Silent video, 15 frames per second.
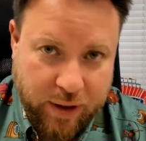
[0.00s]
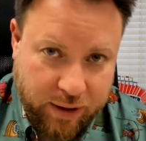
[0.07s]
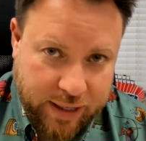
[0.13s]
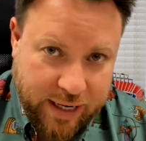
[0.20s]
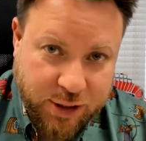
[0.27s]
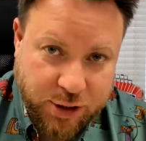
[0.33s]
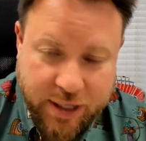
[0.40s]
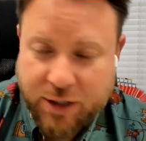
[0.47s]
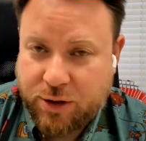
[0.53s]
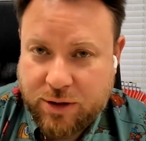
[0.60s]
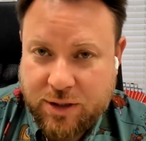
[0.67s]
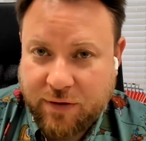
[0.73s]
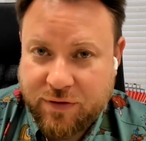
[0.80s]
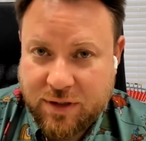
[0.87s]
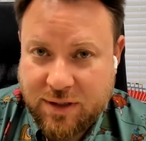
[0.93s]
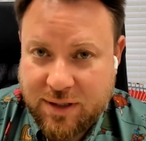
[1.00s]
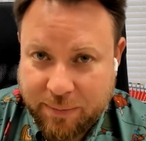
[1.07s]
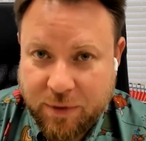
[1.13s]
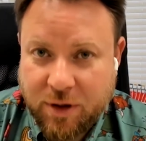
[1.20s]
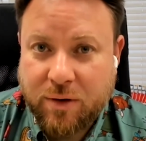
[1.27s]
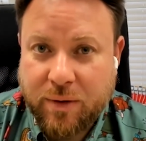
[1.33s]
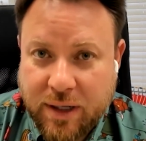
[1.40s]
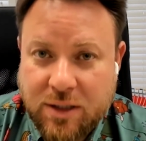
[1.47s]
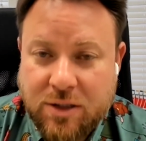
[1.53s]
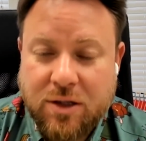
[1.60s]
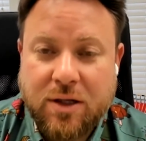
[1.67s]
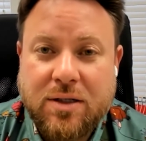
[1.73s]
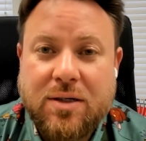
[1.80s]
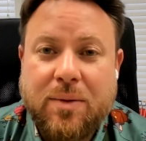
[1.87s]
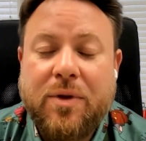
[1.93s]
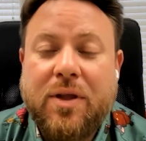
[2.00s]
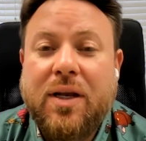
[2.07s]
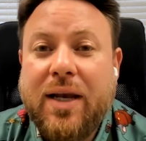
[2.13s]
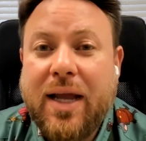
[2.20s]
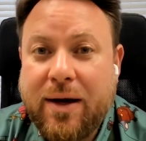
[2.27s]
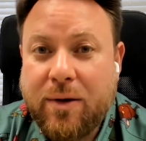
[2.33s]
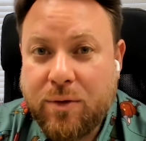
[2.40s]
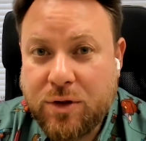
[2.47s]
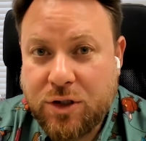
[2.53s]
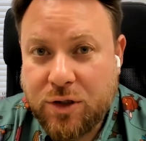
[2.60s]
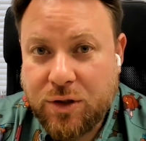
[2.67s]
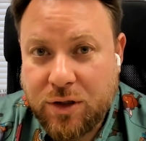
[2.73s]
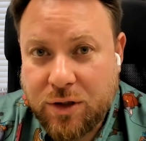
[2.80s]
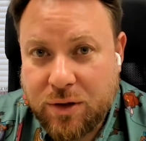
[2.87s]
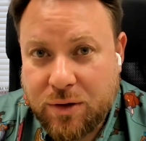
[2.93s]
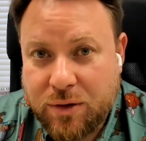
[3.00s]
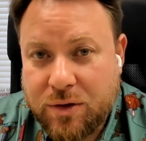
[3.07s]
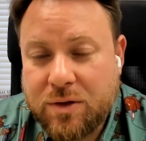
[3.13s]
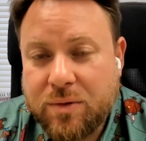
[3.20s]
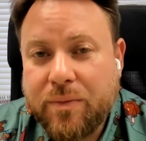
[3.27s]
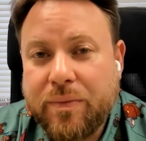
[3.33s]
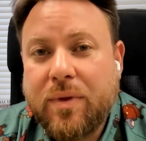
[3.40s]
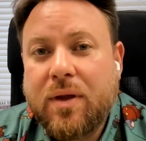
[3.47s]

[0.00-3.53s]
educate yourself to some degree, so that some of the language you use